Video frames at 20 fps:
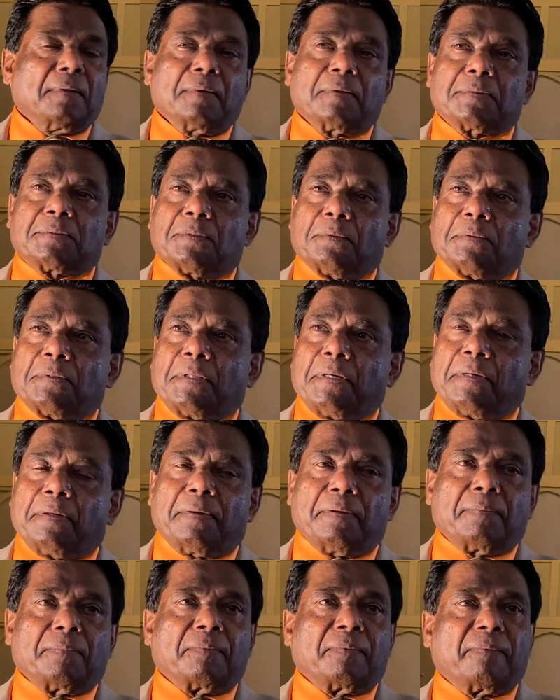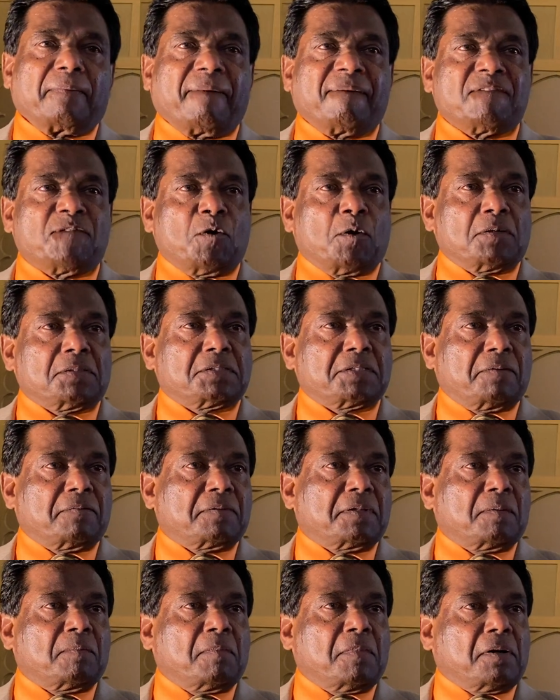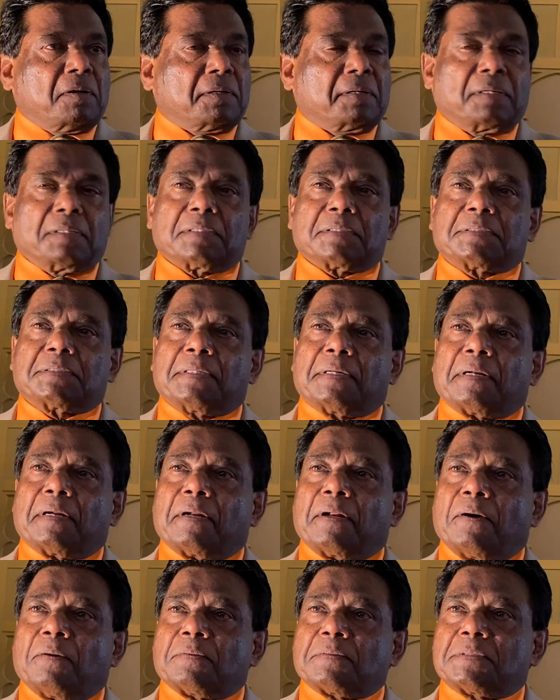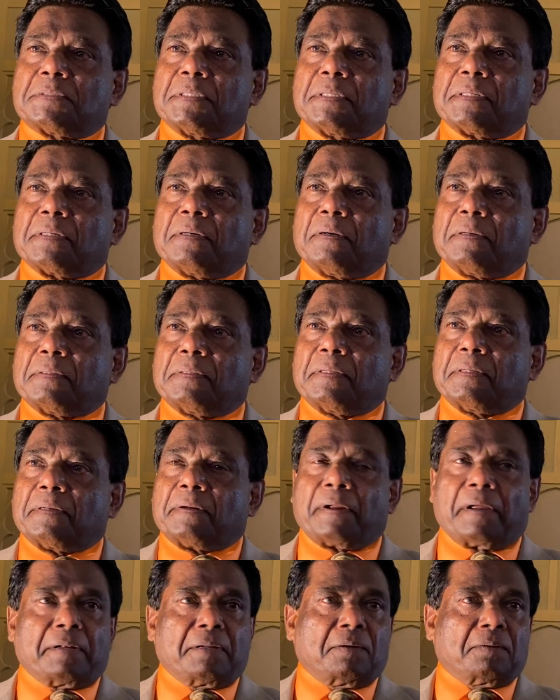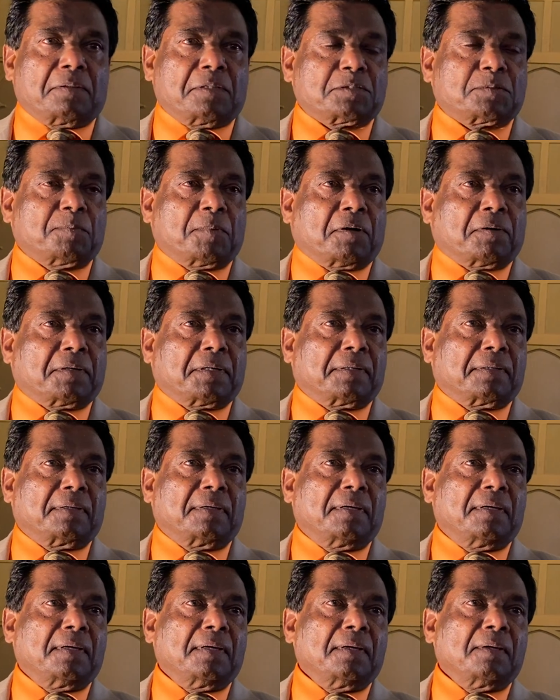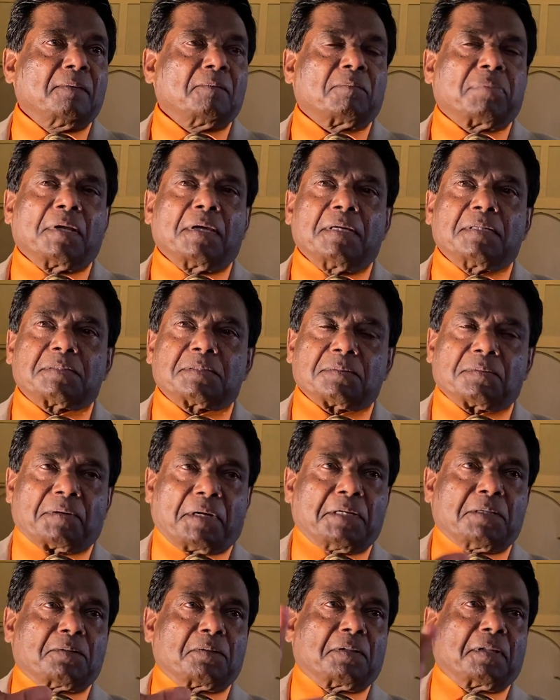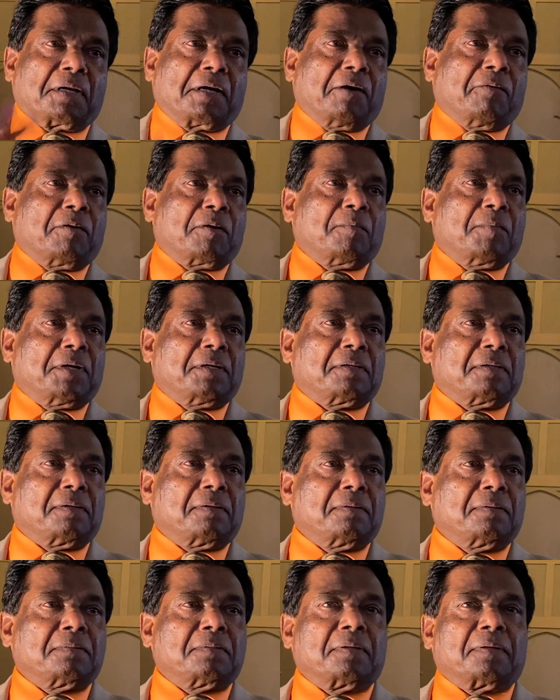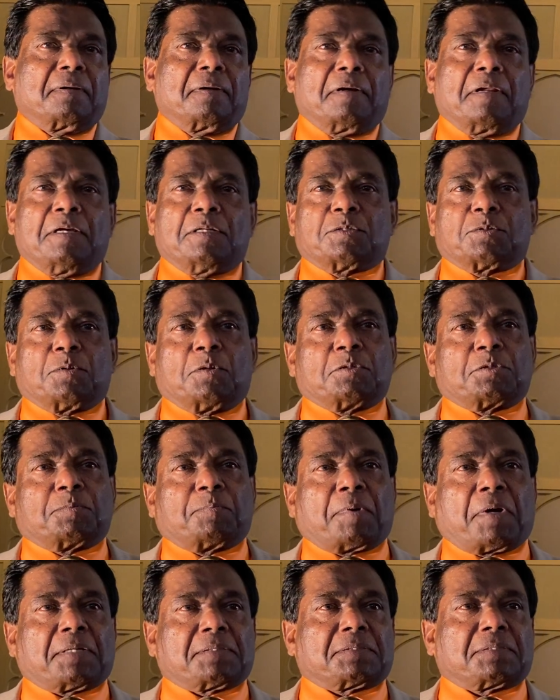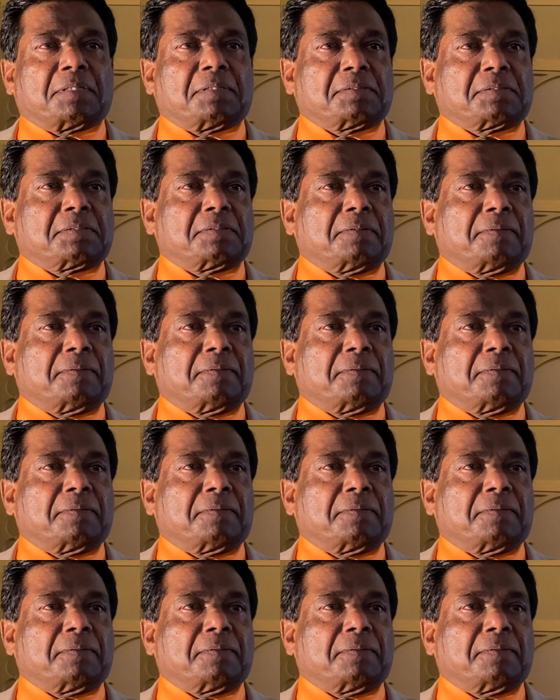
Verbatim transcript: So the voice of the martyrs are announcing on the radio this morning Please write to the government to release those pastors.